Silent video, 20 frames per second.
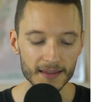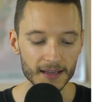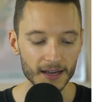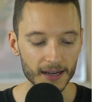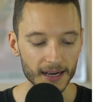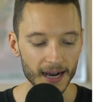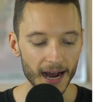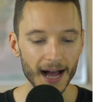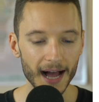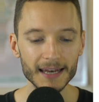
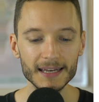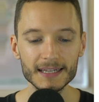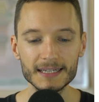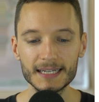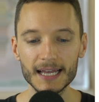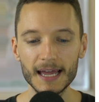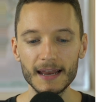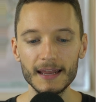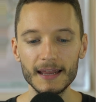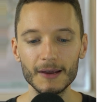
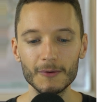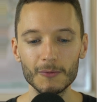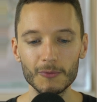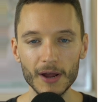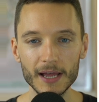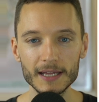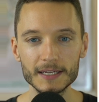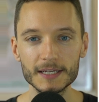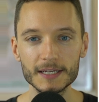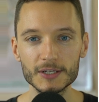condescending,
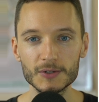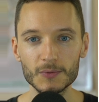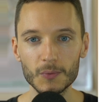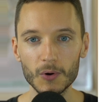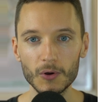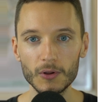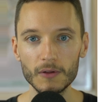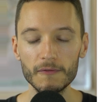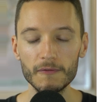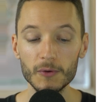racist
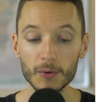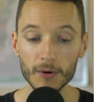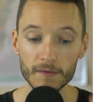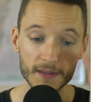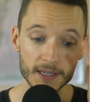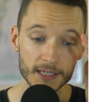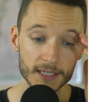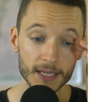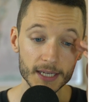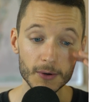worldview of
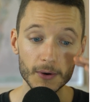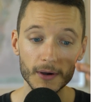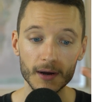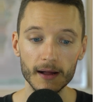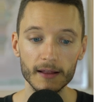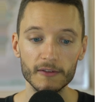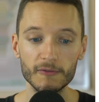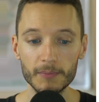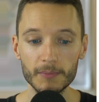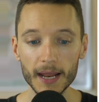these
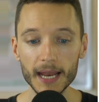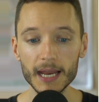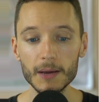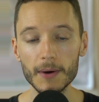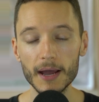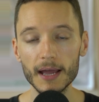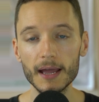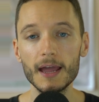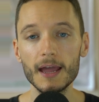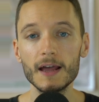neocons. But
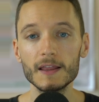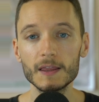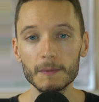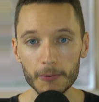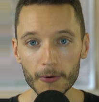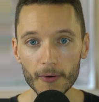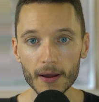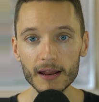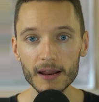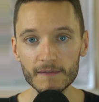anyway, the
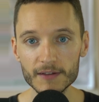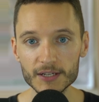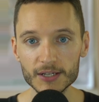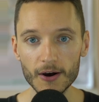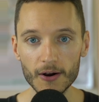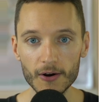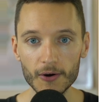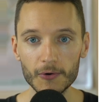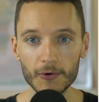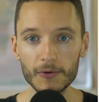point of this
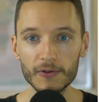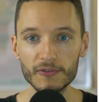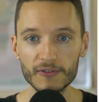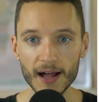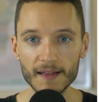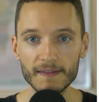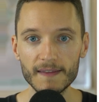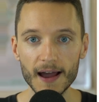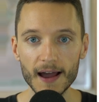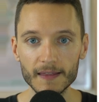article is
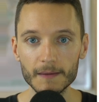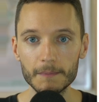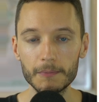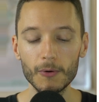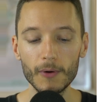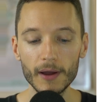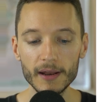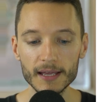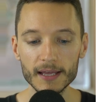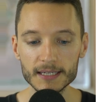not that. The
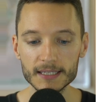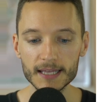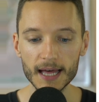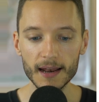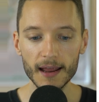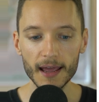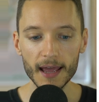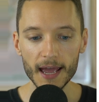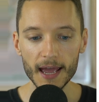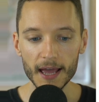point is
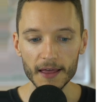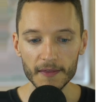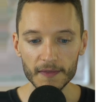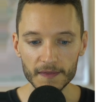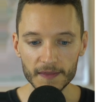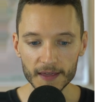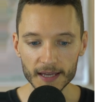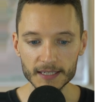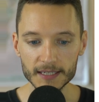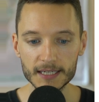that
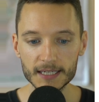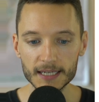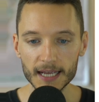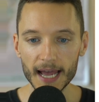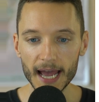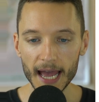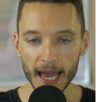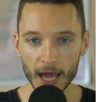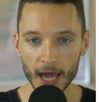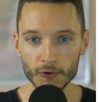this
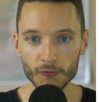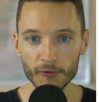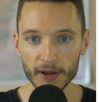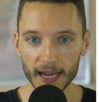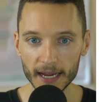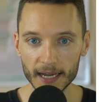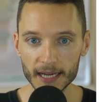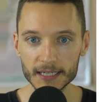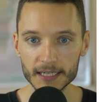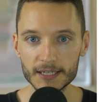Henry
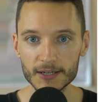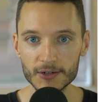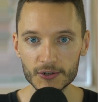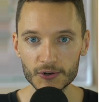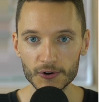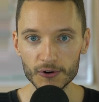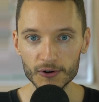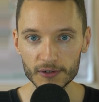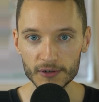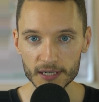
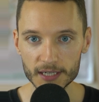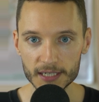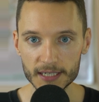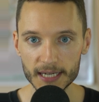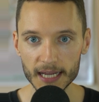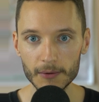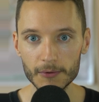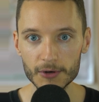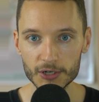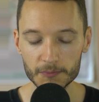Kissinger,
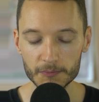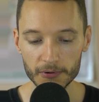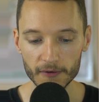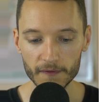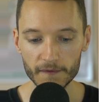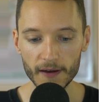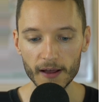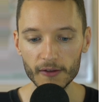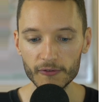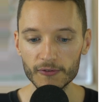distinguished
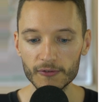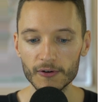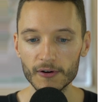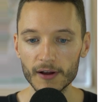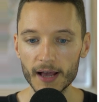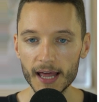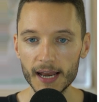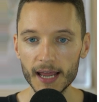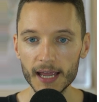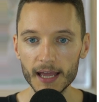professor
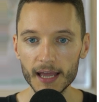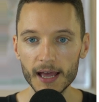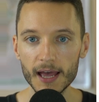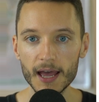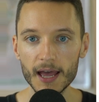at a